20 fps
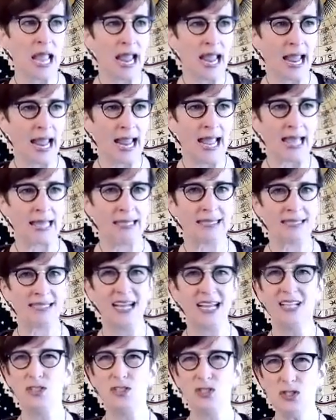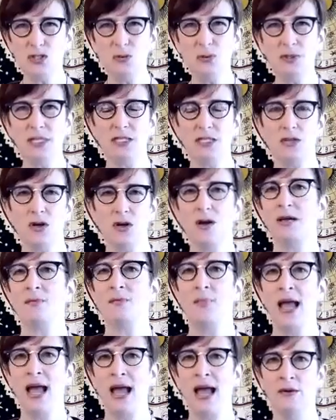And I do want to talk
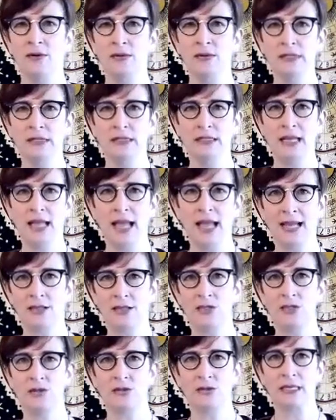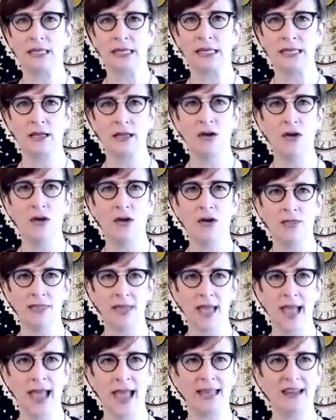about actually
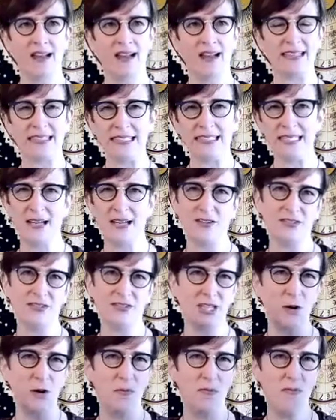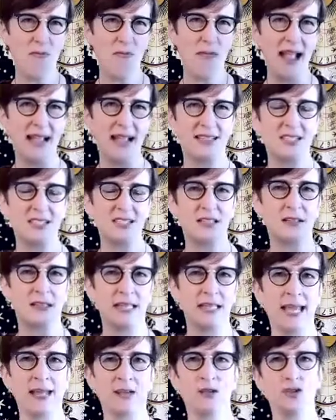that idea of, masculine
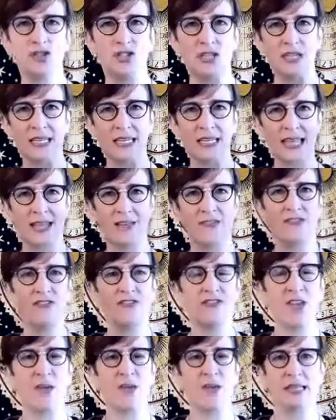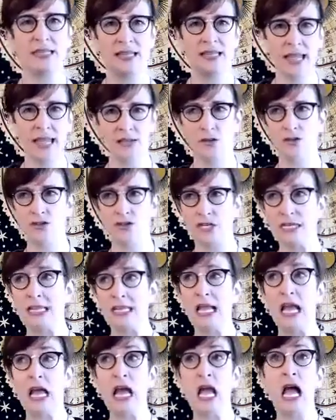energy and feminine energy.
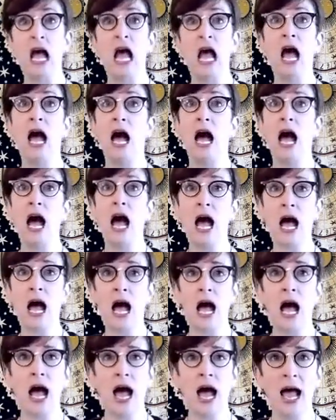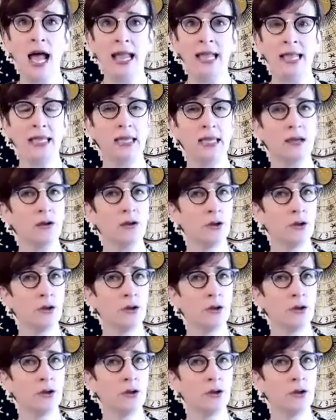I